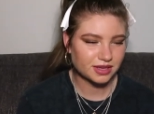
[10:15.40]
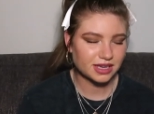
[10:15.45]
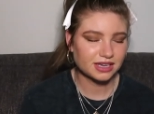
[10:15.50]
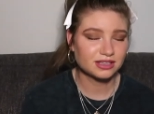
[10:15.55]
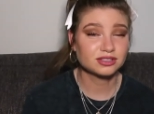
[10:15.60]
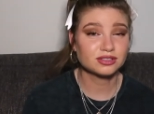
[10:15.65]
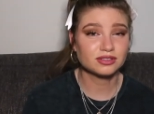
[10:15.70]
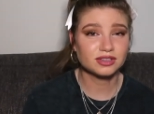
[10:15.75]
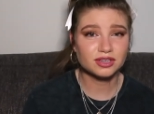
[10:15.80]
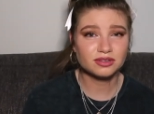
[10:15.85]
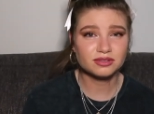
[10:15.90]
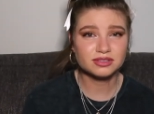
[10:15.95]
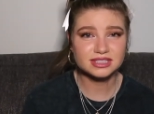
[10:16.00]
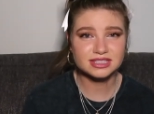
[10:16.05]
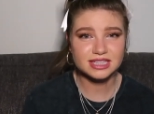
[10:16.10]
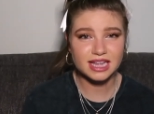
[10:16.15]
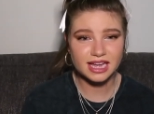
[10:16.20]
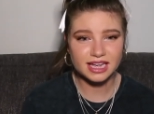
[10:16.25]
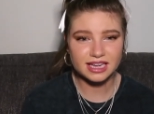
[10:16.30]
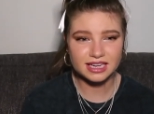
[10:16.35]
So he was
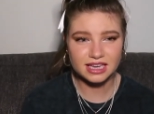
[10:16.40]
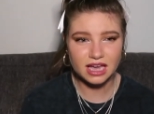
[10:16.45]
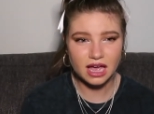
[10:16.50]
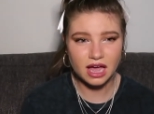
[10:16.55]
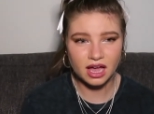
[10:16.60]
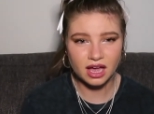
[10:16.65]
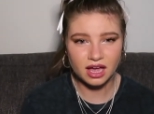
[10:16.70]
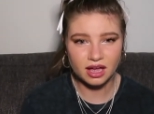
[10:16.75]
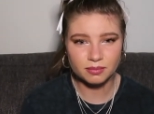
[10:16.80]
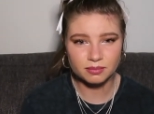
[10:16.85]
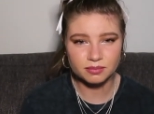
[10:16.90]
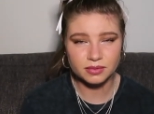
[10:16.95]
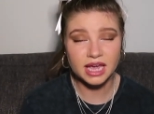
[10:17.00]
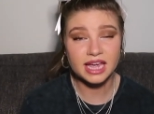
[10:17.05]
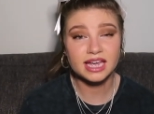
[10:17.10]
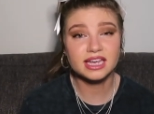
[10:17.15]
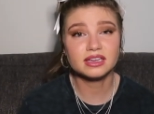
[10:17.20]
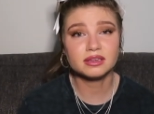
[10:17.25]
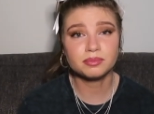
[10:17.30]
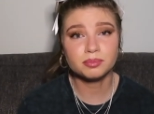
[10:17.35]
like,
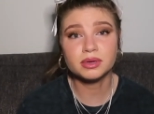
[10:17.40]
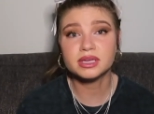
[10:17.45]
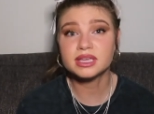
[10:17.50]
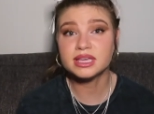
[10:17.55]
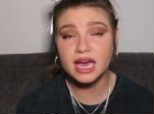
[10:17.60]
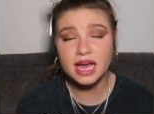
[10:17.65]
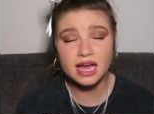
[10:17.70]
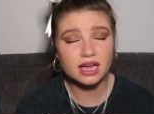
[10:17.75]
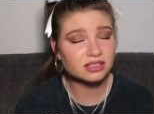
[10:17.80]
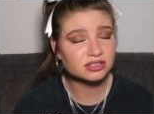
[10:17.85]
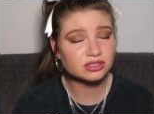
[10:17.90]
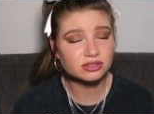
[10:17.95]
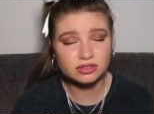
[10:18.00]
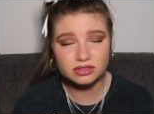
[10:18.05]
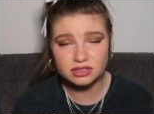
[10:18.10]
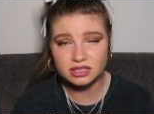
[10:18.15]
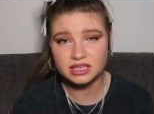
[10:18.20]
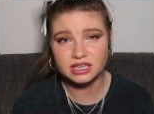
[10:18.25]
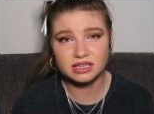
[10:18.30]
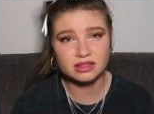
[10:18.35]
hey, but yeah, so you
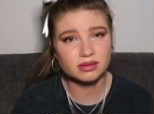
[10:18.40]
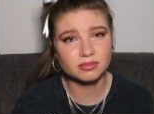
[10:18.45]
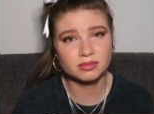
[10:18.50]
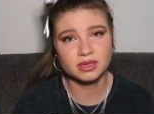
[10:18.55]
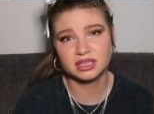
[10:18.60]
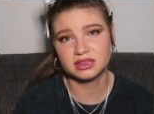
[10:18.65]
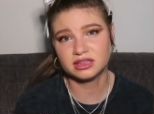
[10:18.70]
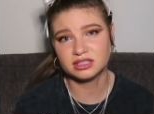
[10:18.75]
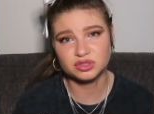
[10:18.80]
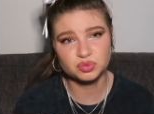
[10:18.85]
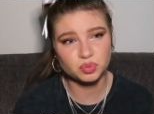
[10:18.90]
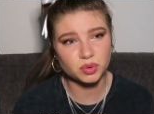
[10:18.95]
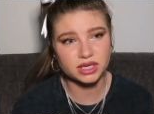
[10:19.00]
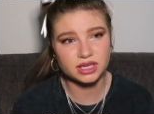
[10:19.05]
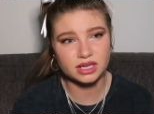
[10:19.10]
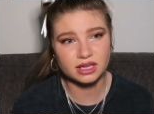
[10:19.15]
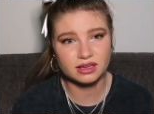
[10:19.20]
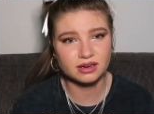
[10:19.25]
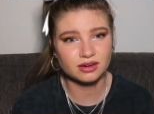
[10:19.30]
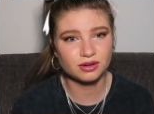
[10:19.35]
can get them like this
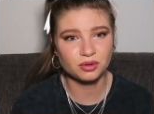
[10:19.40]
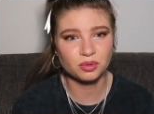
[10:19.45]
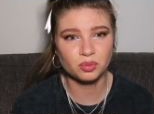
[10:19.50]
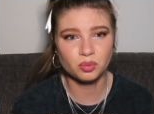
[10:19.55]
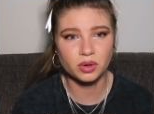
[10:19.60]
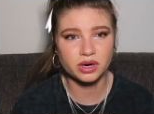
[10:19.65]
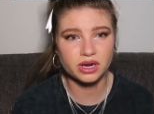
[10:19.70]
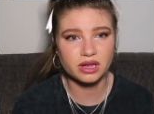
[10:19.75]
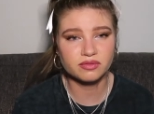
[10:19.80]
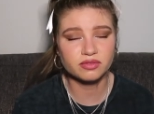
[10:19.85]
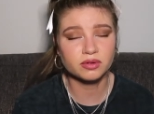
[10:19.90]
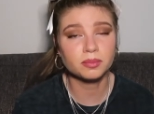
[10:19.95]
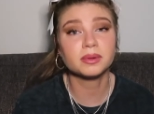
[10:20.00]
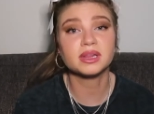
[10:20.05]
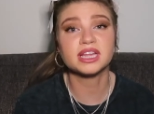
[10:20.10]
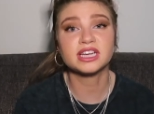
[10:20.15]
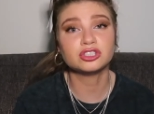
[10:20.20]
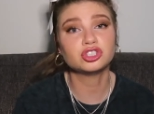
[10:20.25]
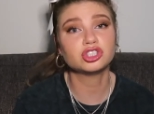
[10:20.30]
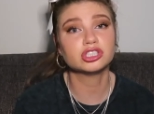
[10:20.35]
weekend or whatever, but
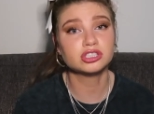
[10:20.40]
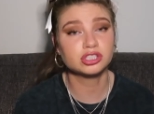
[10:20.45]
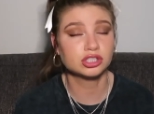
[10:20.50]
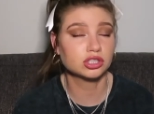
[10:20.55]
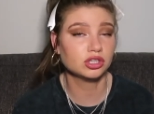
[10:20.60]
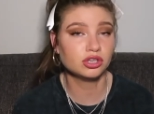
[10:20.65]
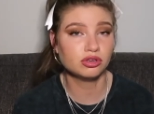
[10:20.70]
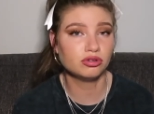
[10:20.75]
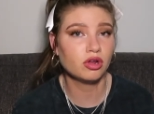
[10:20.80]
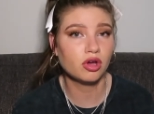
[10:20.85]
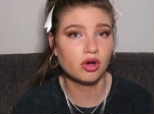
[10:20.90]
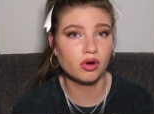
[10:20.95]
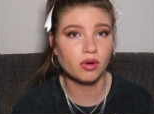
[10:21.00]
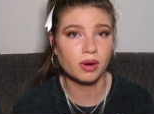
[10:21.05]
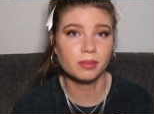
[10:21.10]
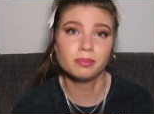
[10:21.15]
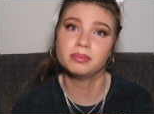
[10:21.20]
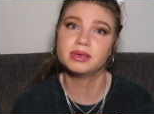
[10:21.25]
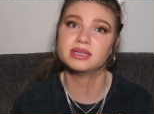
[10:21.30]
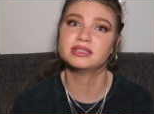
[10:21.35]
like just so you know,
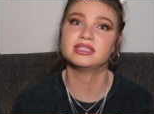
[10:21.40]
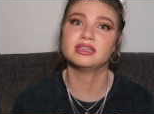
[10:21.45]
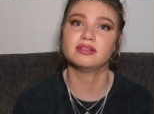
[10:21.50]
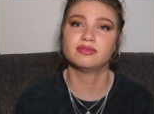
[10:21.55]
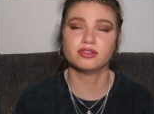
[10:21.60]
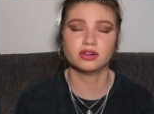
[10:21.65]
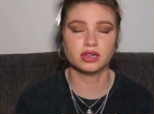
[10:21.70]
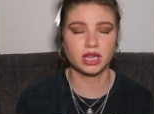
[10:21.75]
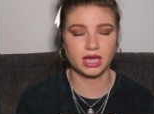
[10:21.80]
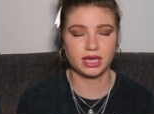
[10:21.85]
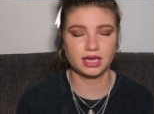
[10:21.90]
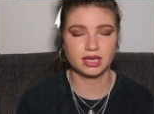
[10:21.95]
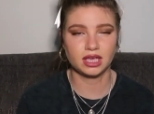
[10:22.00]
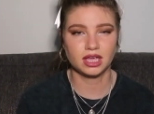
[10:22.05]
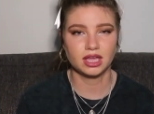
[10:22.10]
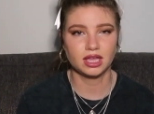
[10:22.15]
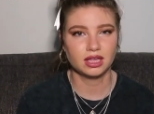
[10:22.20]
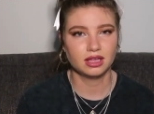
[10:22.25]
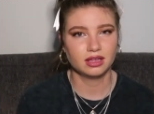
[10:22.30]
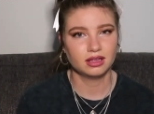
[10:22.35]
I'm busy for like
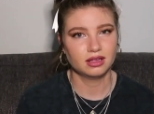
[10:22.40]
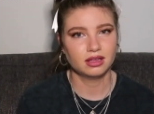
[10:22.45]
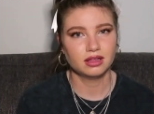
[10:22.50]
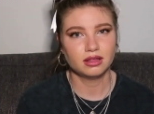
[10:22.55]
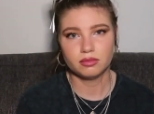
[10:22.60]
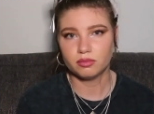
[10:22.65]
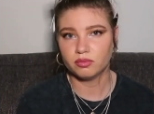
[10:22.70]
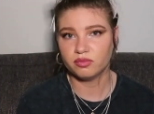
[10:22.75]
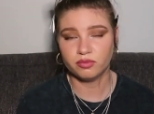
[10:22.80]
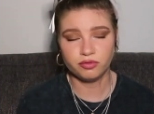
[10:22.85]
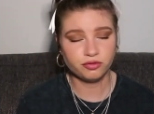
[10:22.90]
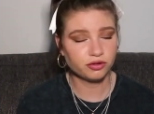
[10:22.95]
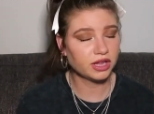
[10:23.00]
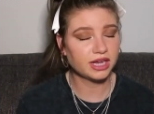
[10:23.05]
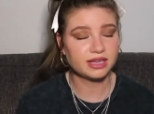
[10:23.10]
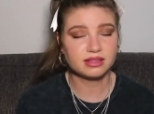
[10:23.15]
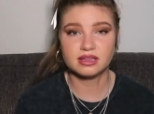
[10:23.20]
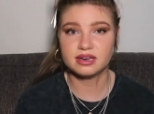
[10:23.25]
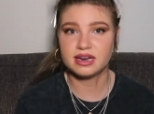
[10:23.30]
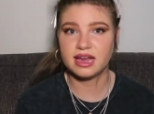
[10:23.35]

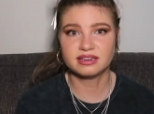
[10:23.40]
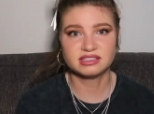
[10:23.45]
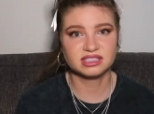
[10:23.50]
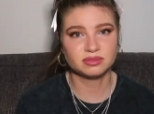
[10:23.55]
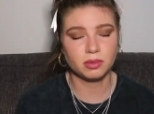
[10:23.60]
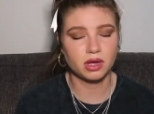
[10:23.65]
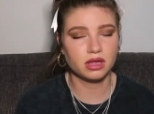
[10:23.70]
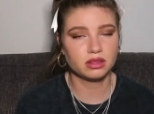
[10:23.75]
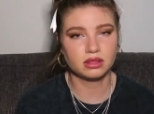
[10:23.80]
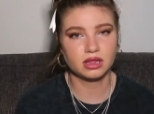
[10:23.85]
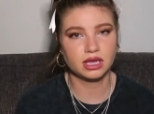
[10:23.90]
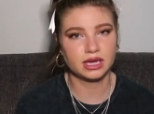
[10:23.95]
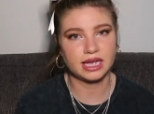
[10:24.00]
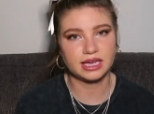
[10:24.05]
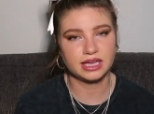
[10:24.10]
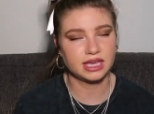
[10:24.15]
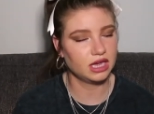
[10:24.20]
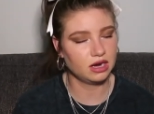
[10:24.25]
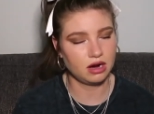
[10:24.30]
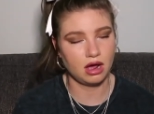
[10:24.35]
the next month, like I
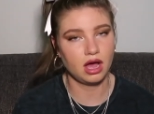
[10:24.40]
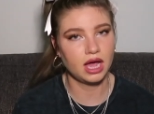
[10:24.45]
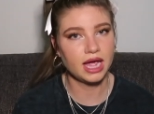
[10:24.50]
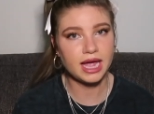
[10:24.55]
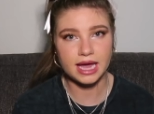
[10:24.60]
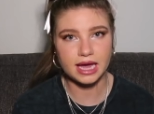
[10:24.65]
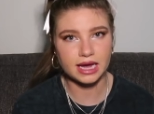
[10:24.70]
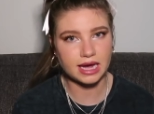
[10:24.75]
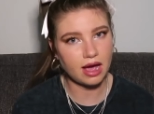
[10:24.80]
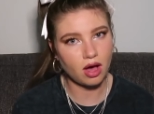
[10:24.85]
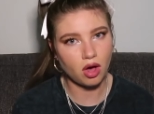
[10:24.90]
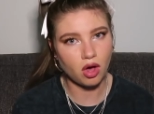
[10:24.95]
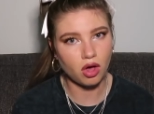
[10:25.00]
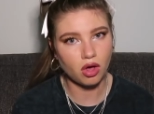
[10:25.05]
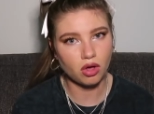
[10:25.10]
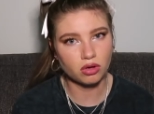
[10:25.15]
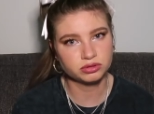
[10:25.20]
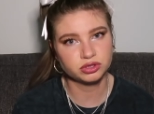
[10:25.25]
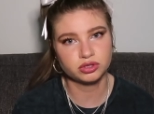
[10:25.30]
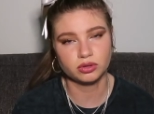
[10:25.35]
cannot hang at
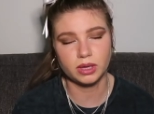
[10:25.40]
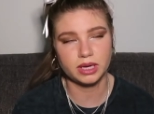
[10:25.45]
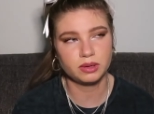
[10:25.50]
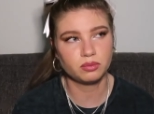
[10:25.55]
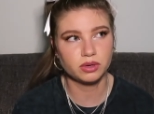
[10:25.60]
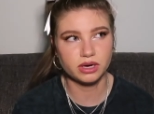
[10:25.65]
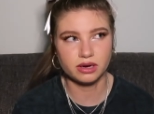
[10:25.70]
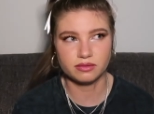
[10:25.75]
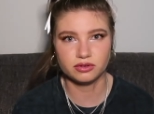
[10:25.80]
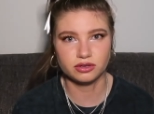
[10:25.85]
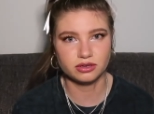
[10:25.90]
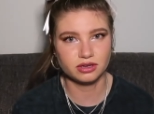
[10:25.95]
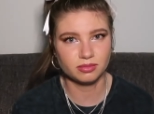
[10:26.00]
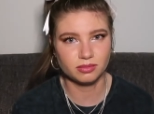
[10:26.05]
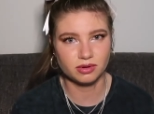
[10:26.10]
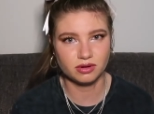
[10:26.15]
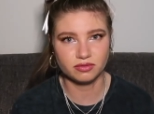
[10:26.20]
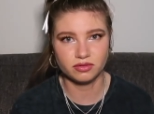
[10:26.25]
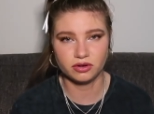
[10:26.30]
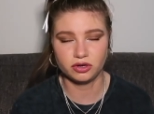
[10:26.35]
all. So like whenever you come
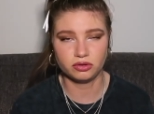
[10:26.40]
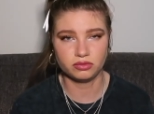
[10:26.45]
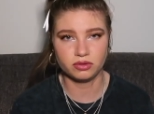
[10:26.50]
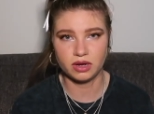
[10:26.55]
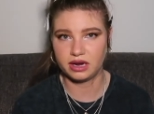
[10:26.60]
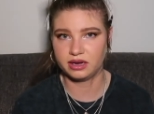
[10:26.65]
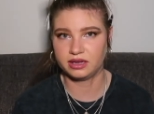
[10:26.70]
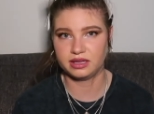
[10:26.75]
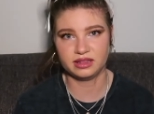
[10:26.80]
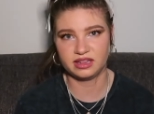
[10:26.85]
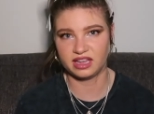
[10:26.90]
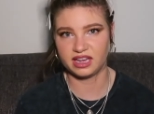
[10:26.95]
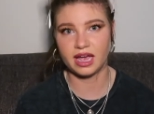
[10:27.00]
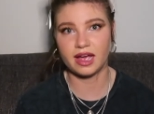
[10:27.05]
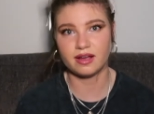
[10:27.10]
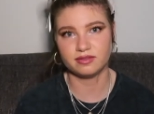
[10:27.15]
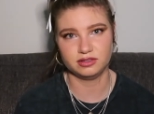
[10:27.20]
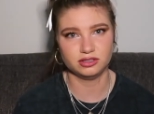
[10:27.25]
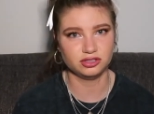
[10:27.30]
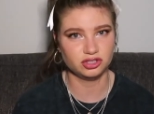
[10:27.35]
over, you like
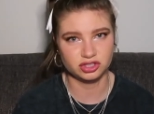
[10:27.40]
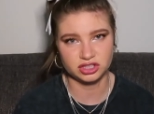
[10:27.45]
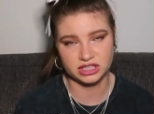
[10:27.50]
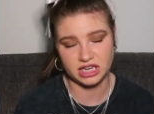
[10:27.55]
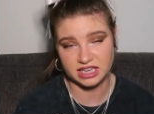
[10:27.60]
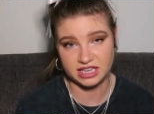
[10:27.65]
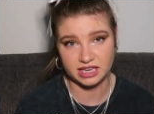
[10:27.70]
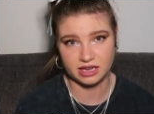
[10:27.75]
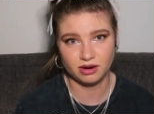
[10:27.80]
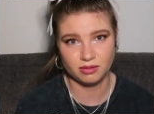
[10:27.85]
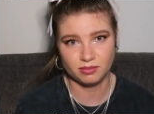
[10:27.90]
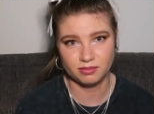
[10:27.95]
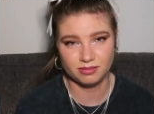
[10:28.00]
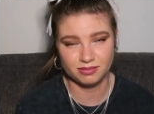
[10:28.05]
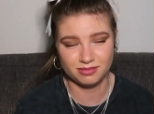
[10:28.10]
have to just like get them.